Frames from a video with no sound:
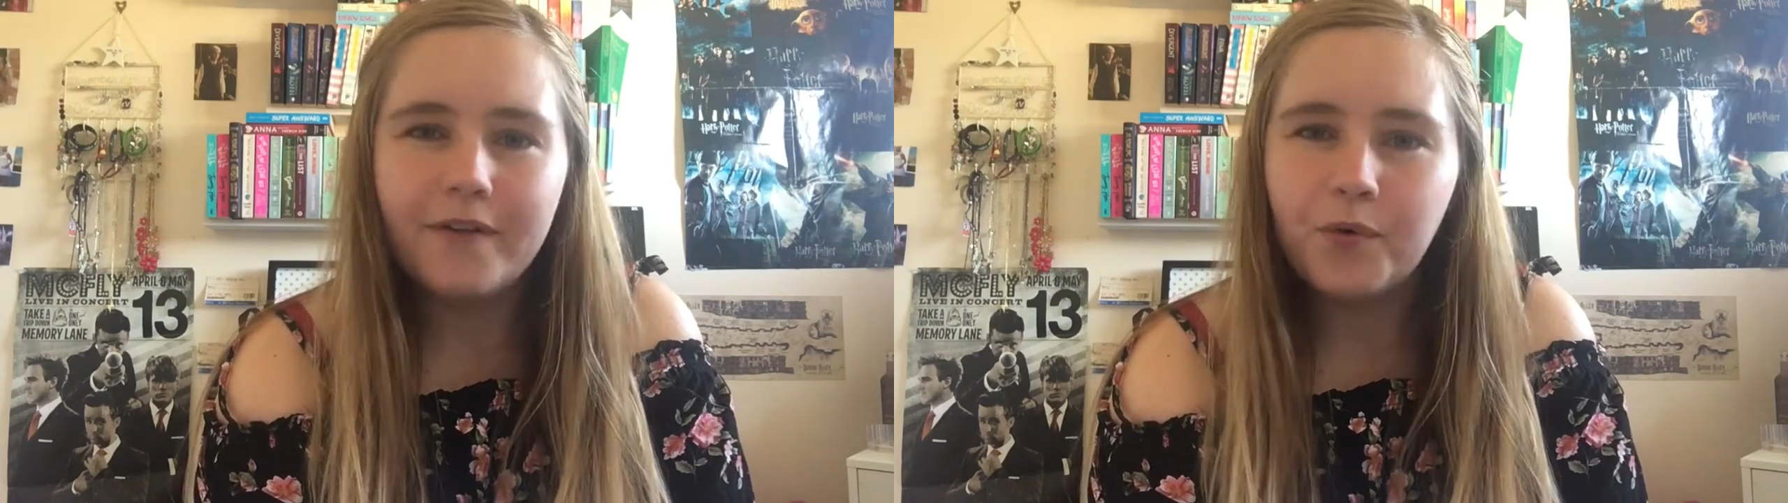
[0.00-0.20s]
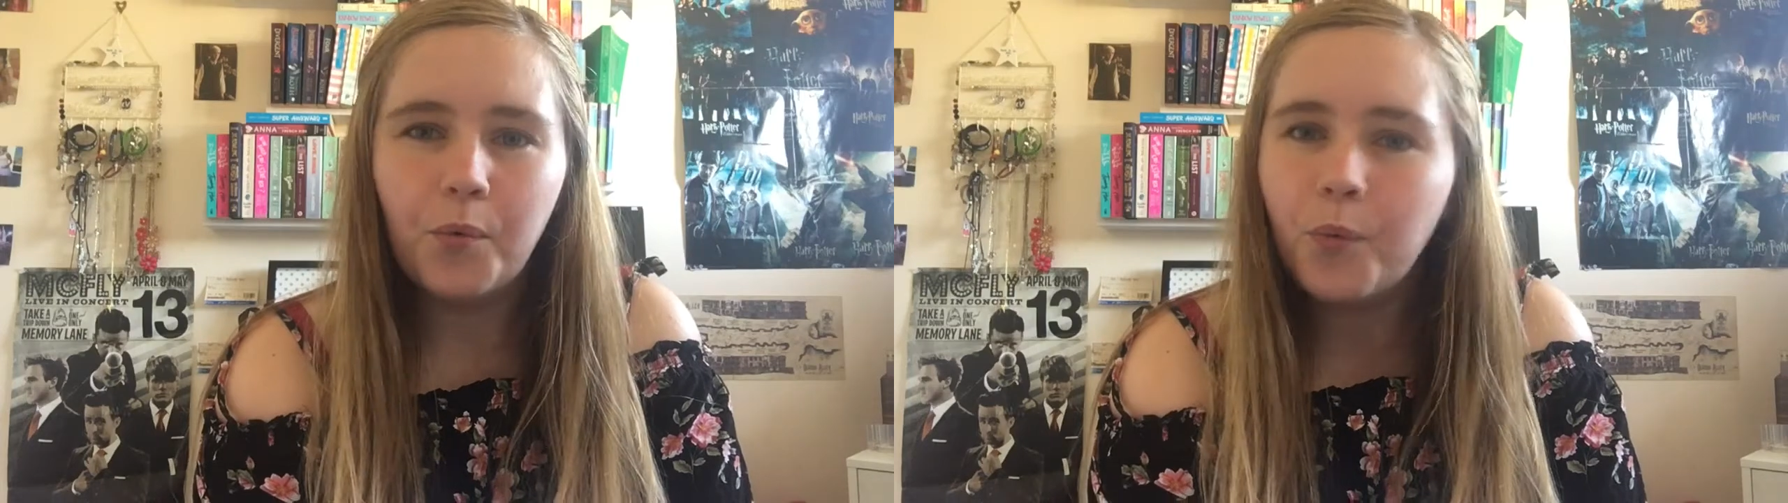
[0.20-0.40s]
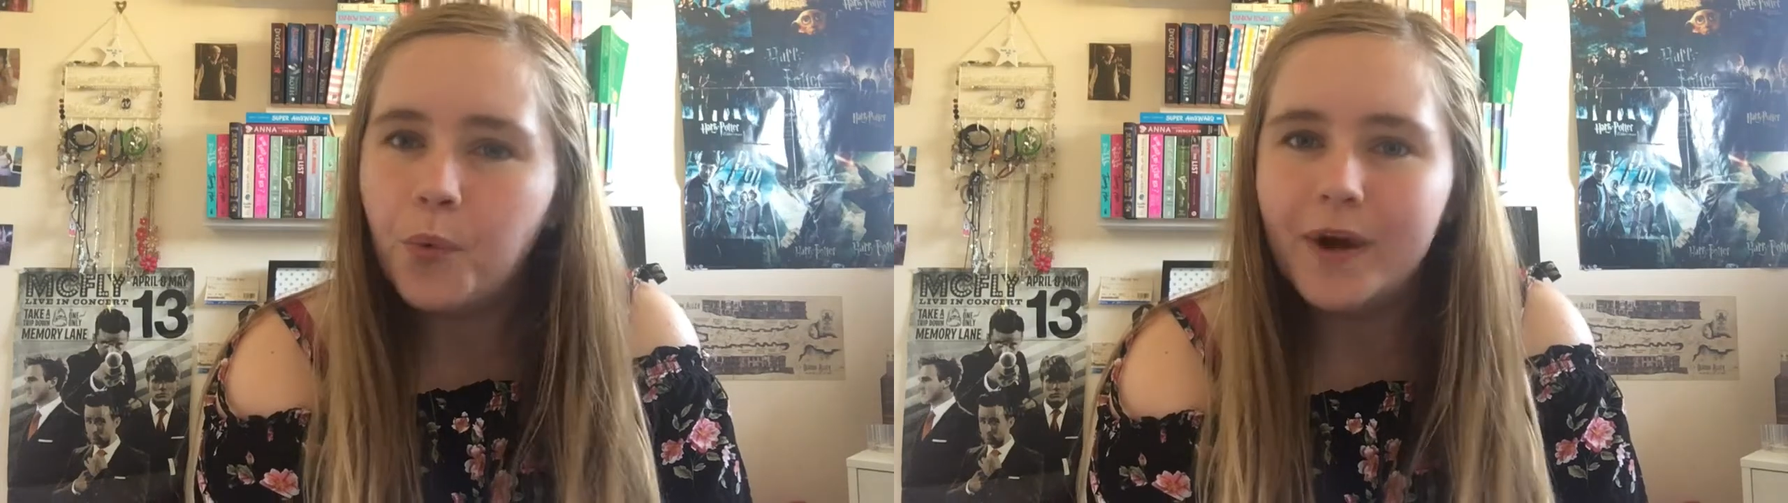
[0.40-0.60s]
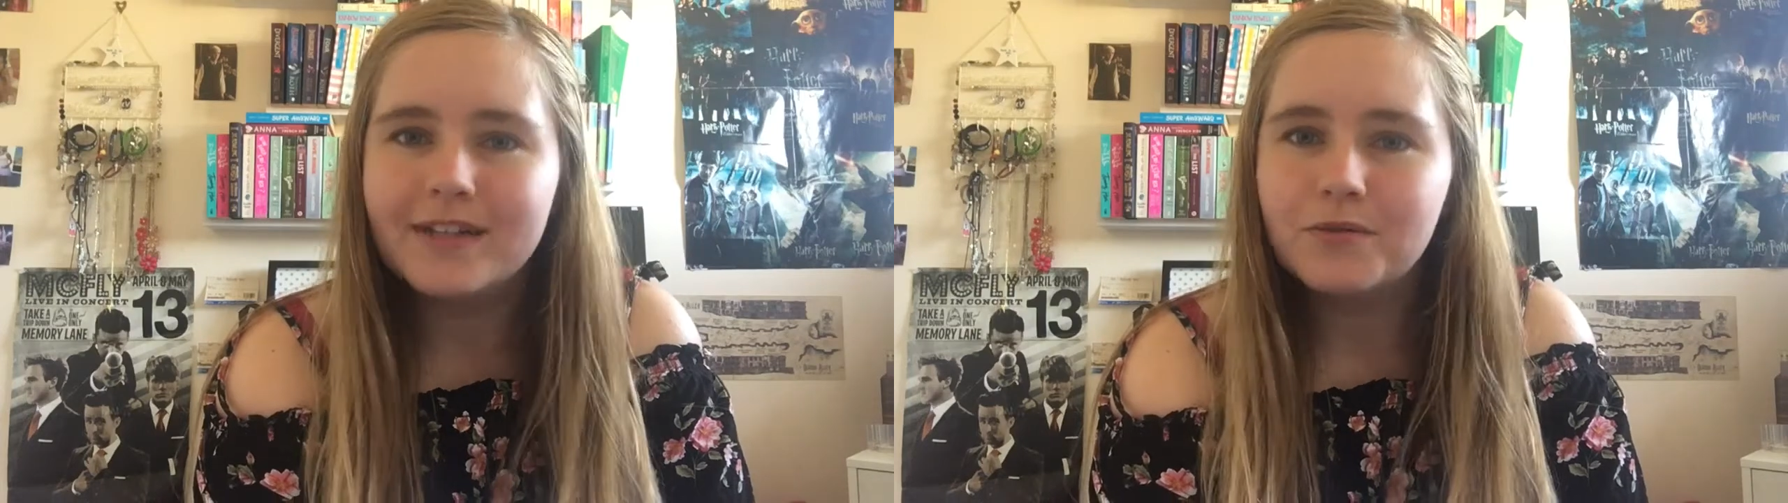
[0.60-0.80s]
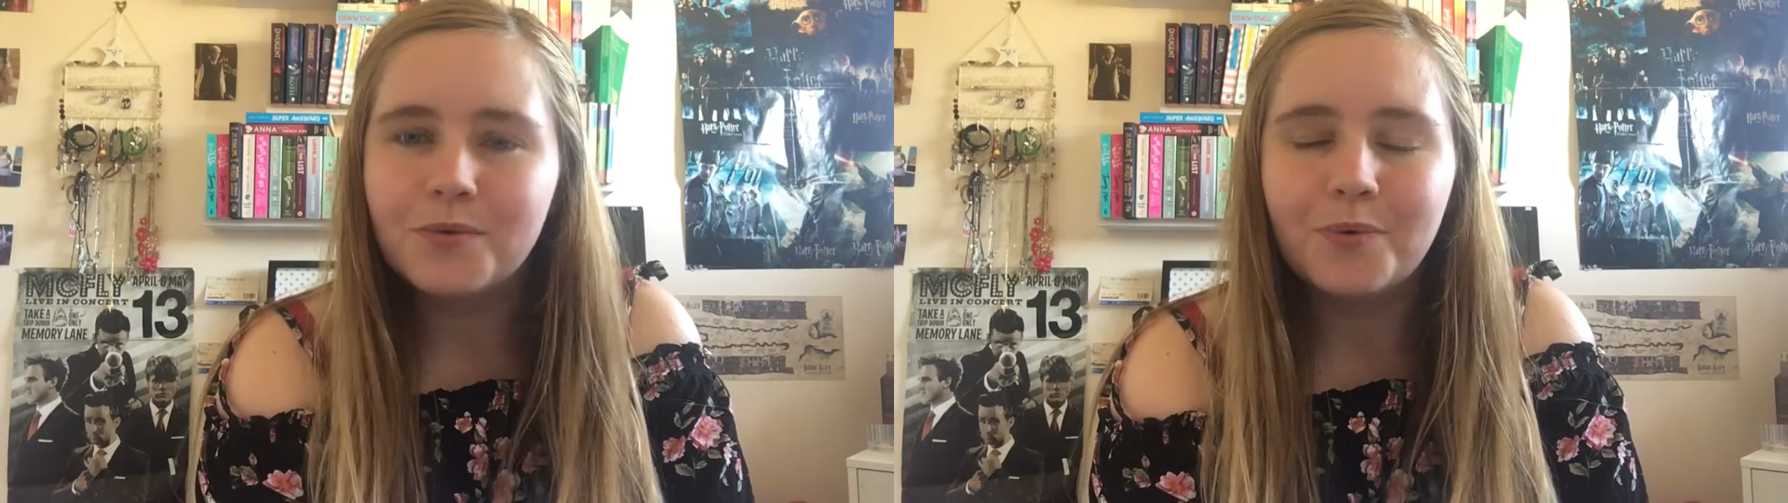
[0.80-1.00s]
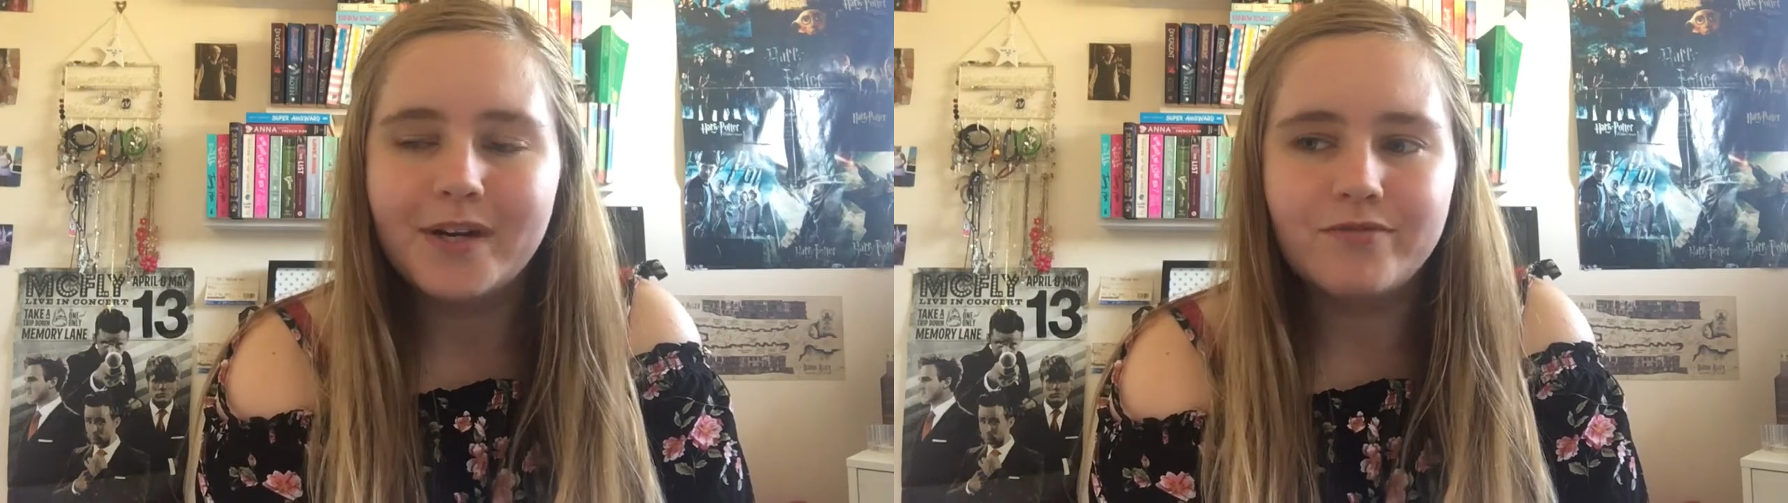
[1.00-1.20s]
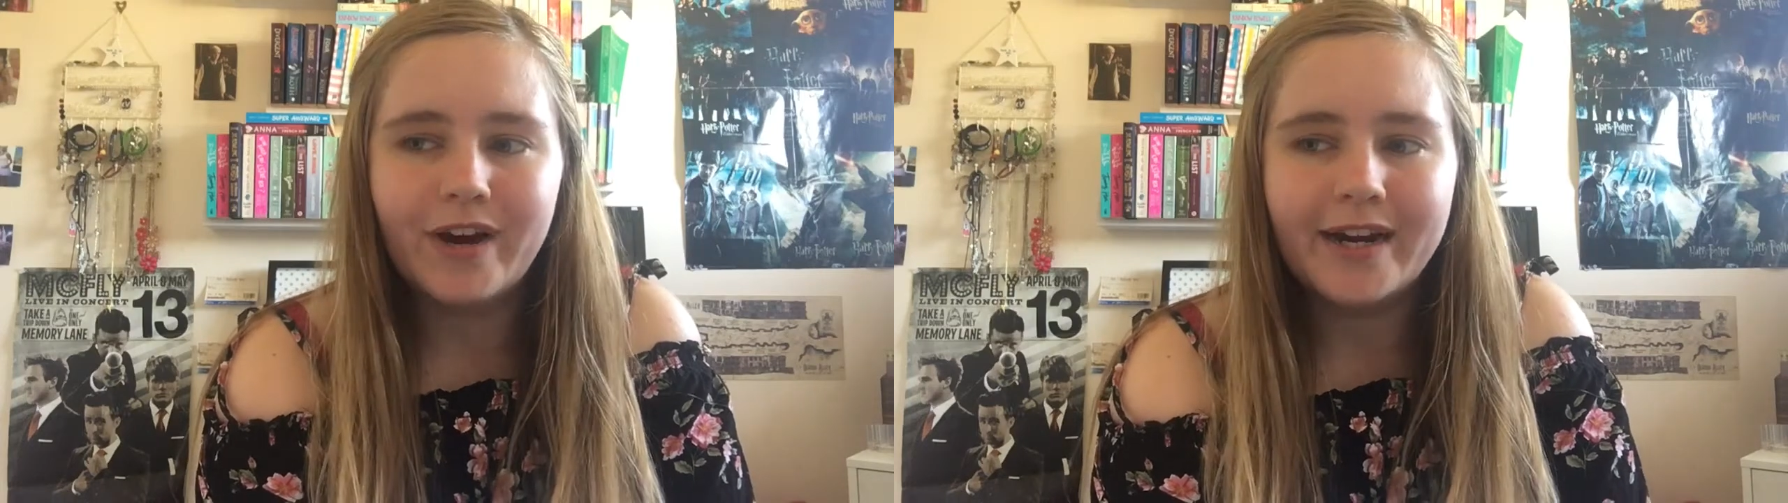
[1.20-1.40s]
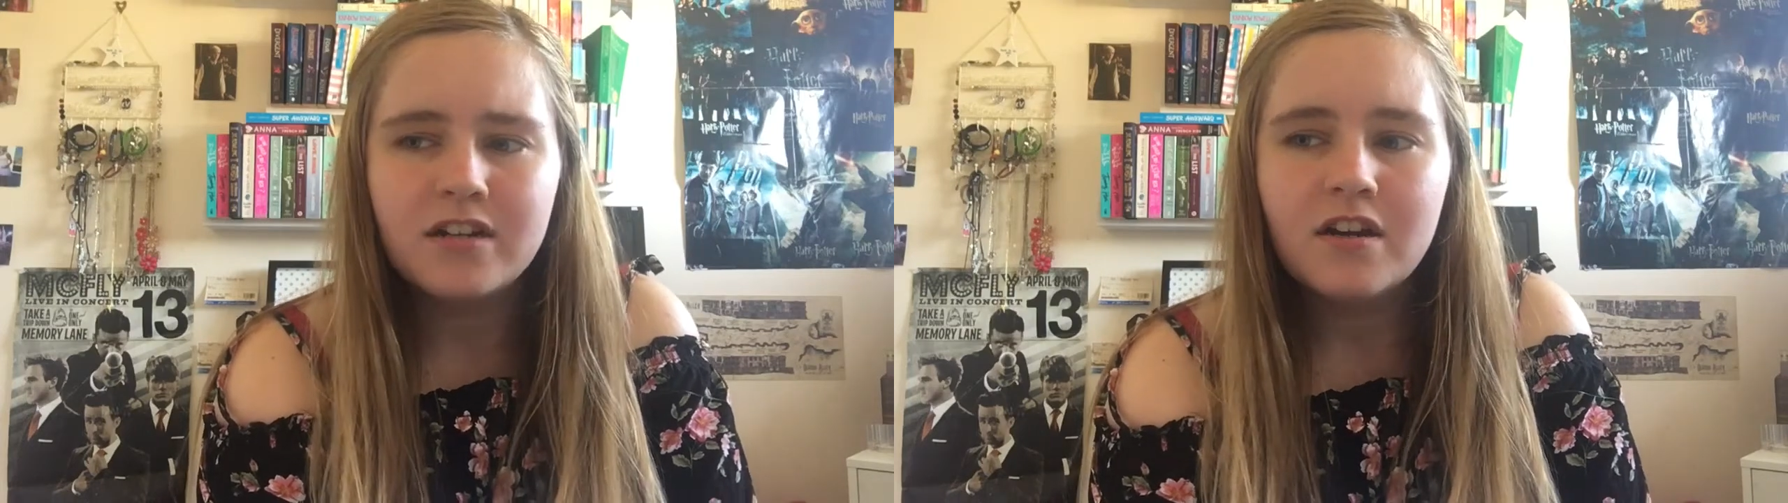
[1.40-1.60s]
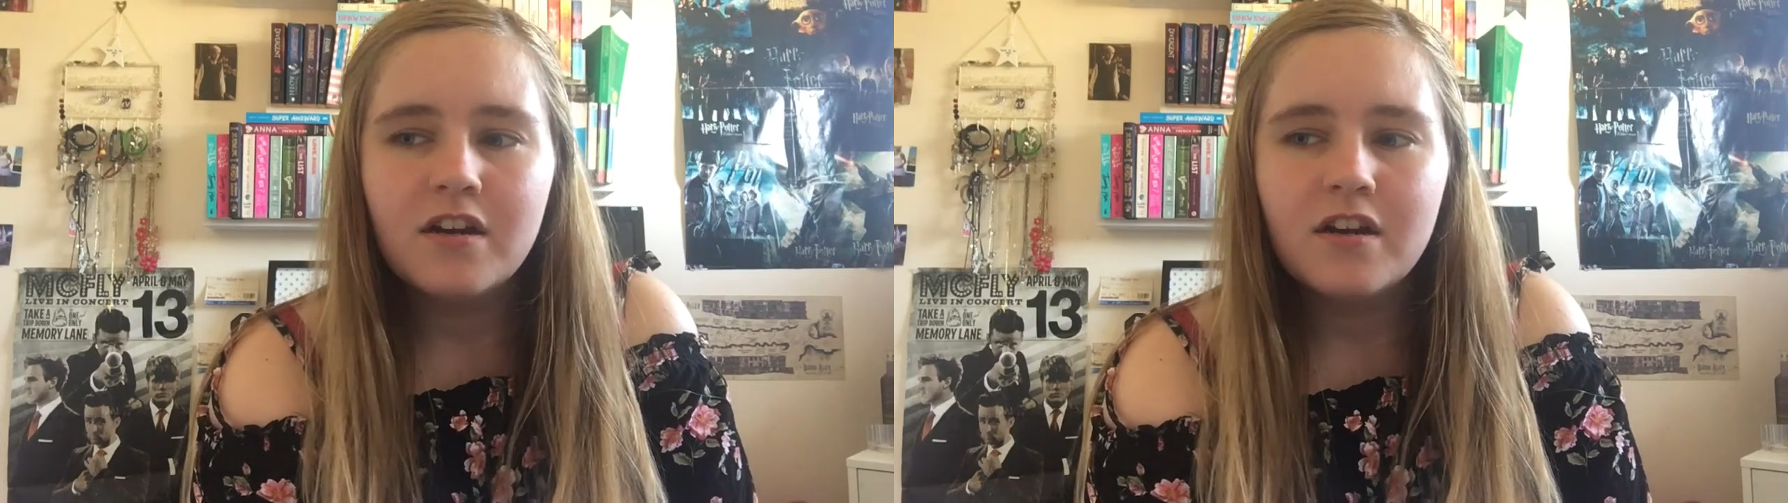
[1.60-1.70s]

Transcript: I've always read.